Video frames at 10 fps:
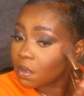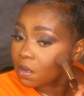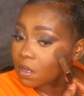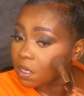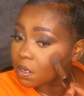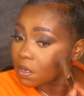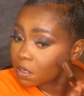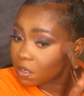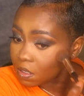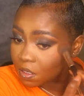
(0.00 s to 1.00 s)
Yeah.
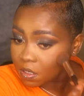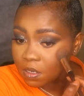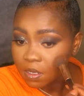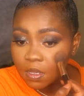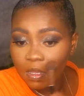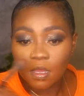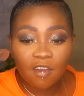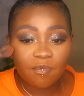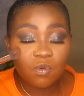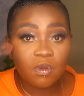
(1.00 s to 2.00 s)

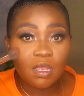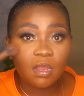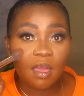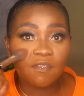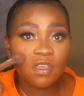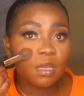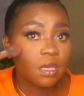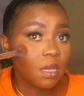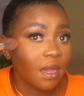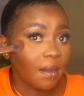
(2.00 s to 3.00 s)
I've been really loving
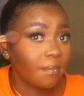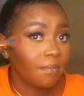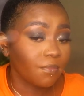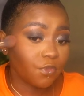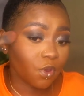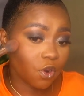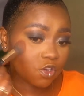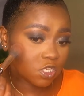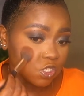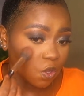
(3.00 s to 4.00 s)
the
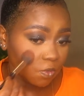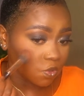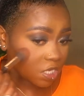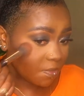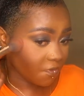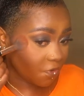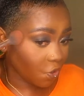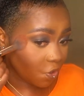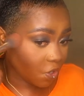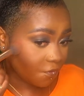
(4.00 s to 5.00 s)
orange almost type of
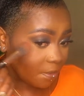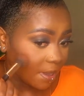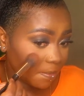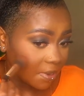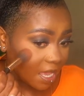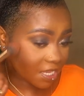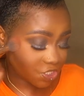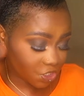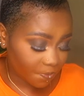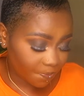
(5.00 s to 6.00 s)
look for my
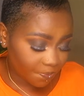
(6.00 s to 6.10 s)
blush.